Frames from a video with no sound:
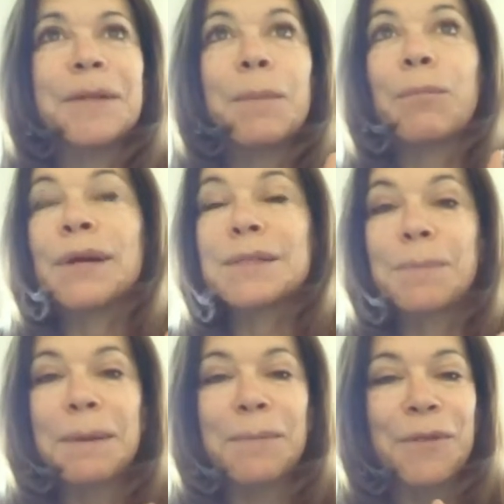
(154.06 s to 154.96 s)
impress
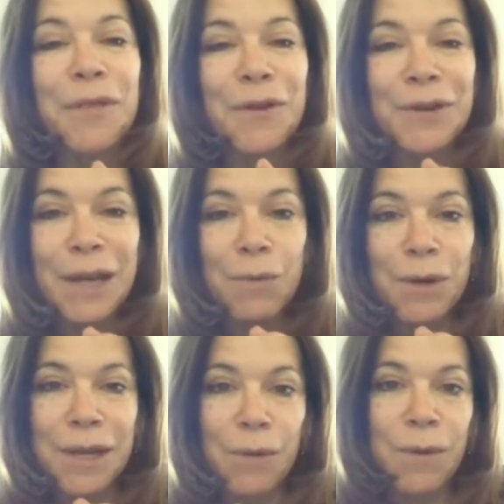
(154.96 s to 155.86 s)
people that they're
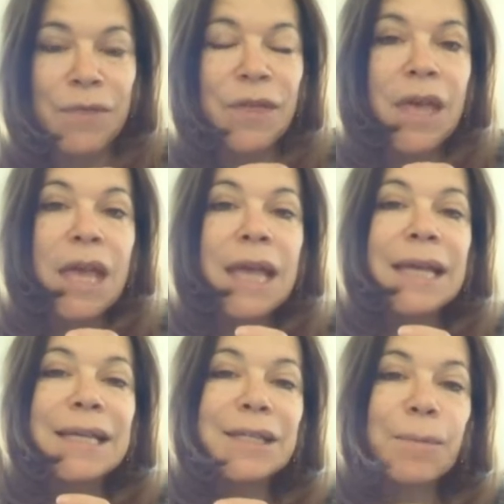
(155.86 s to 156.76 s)
networking with
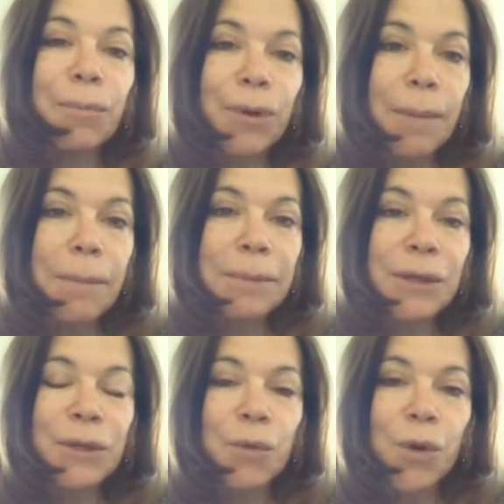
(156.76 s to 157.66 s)
is probably
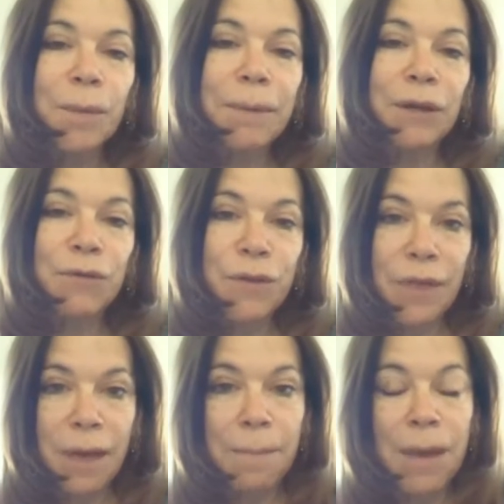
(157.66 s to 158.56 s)
going to work better for
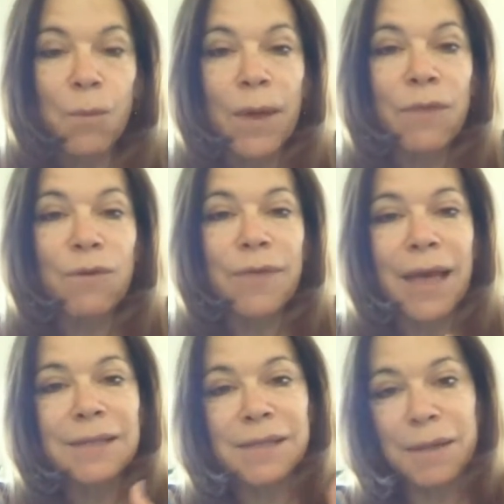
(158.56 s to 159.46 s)
them. And whether
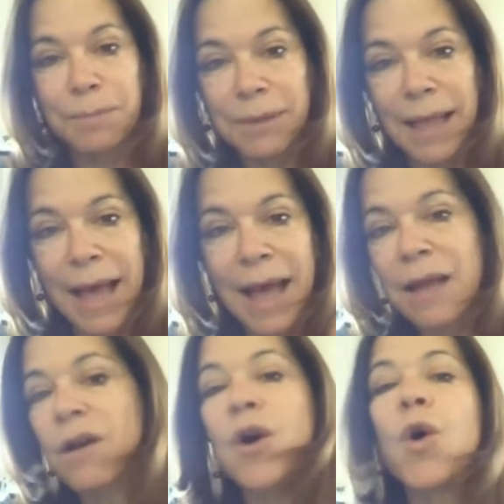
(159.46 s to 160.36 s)
that's a
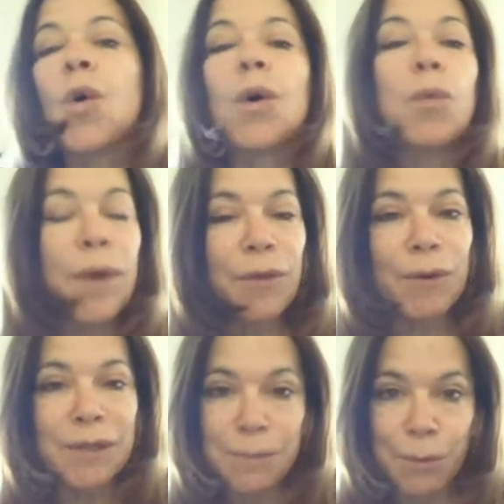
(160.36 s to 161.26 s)
plaque or
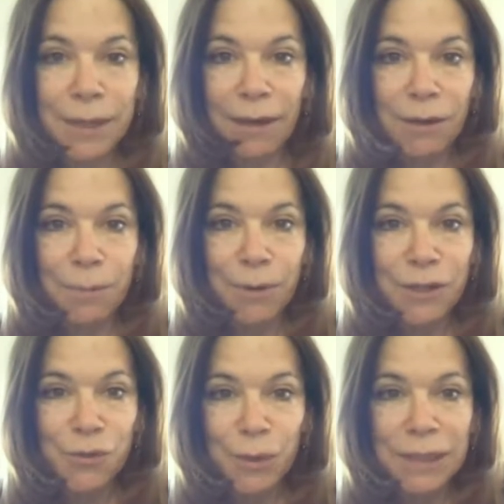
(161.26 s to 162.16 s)
whether it's putting out a
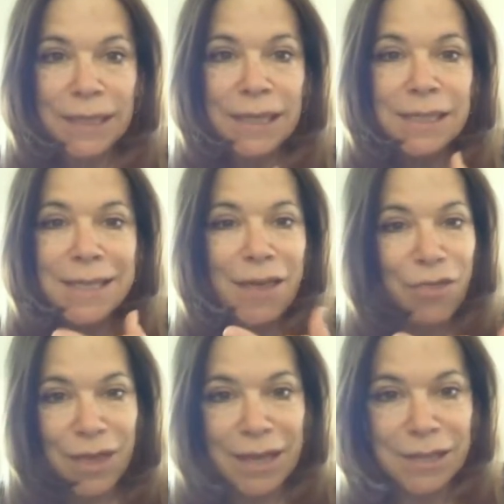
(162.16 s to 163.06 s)
press release that
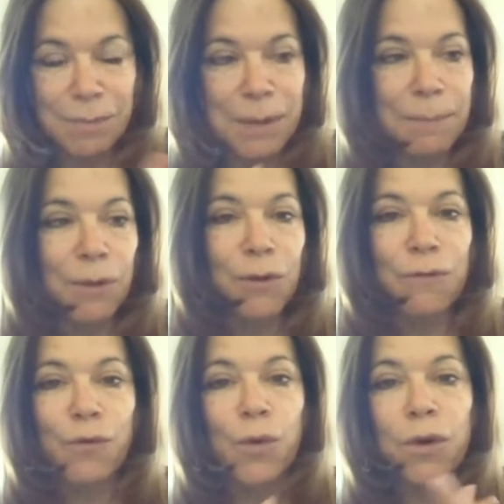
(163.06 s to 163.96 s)
thanks people
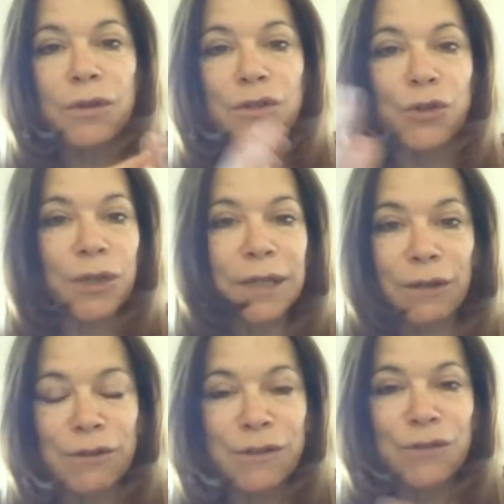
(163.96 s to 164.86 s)
for certain
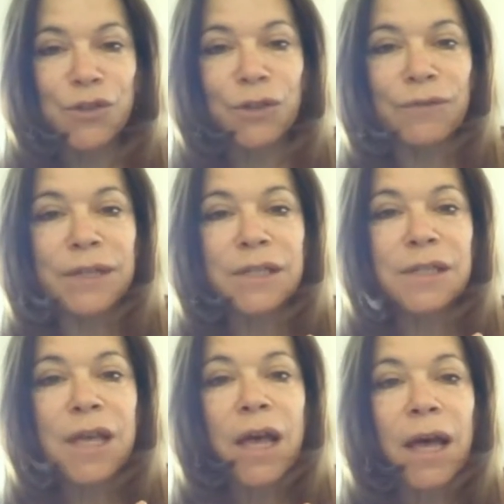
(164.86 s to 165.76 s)
years of
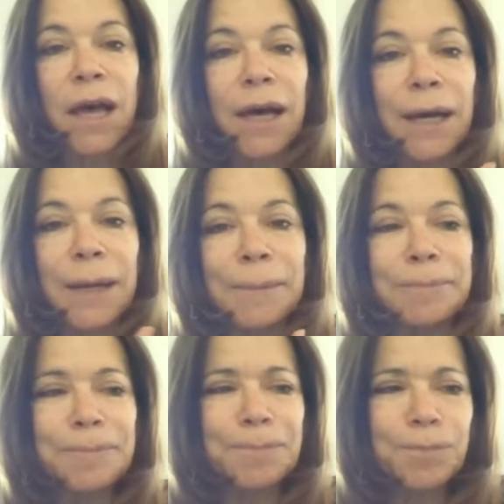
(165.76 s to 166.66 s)
service,
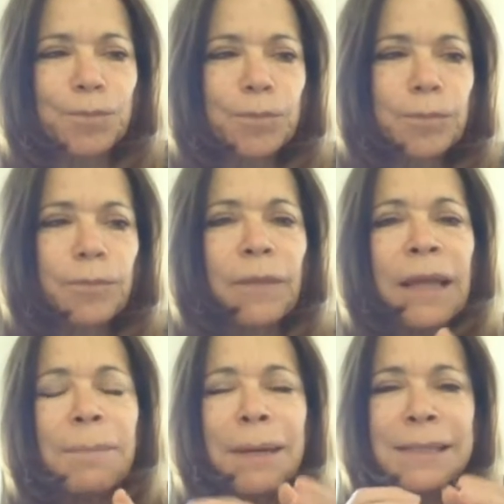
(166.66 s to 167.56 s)

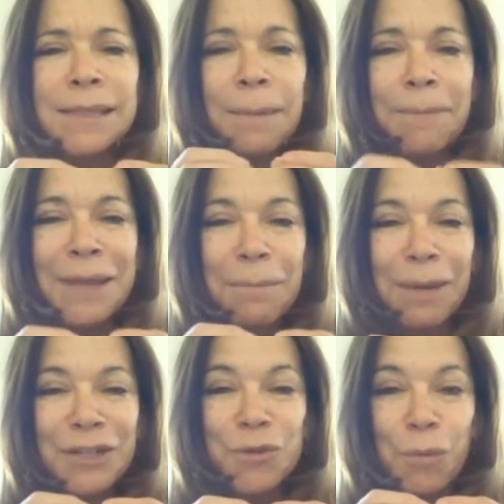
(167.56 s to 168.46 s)
but something
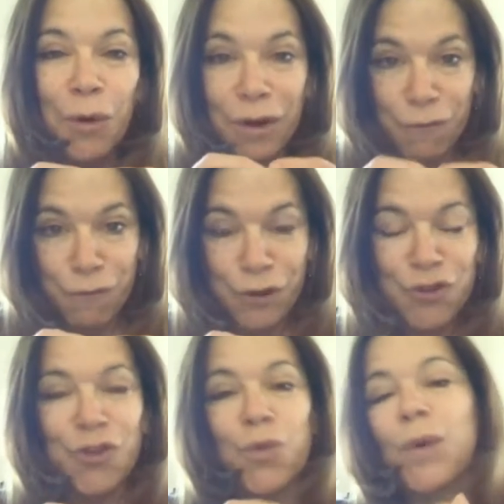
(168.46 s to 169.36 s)
much more
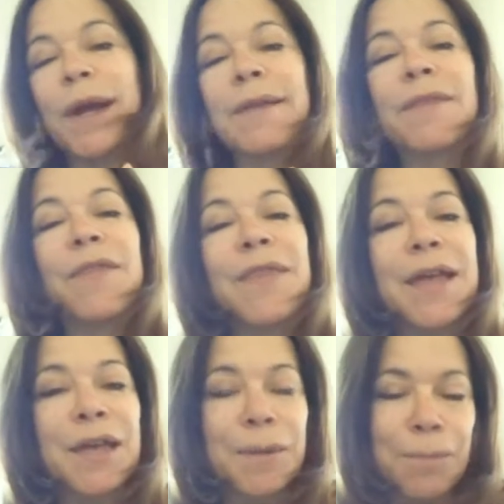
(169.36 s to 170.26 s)
official, right, that
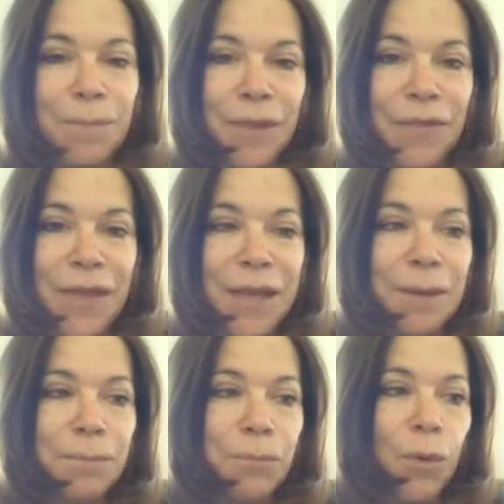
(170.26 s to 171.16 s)
they
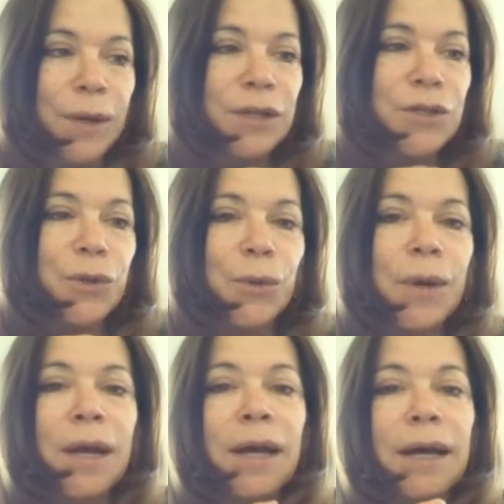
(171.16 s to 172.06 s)
can point to,
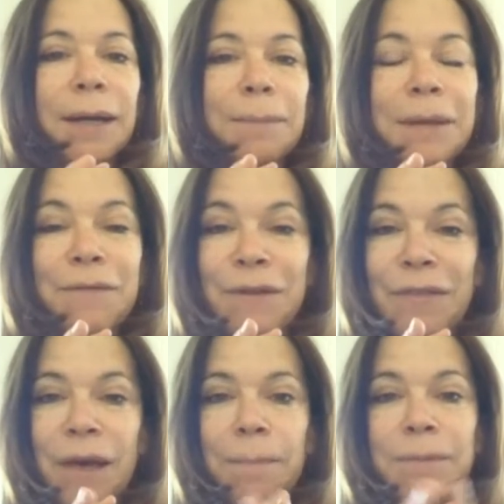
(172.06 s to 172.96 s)
giving
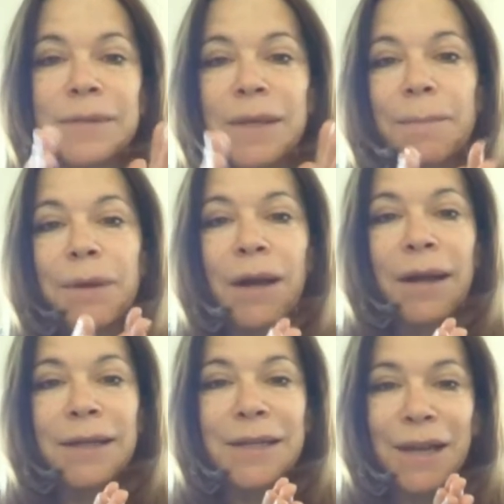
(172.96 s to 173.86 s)
them some
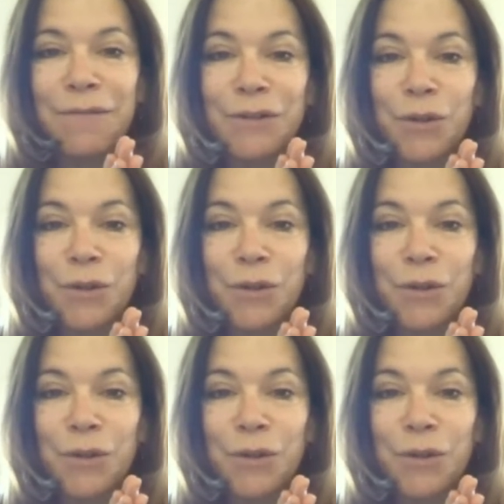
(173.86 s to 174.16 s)
kind of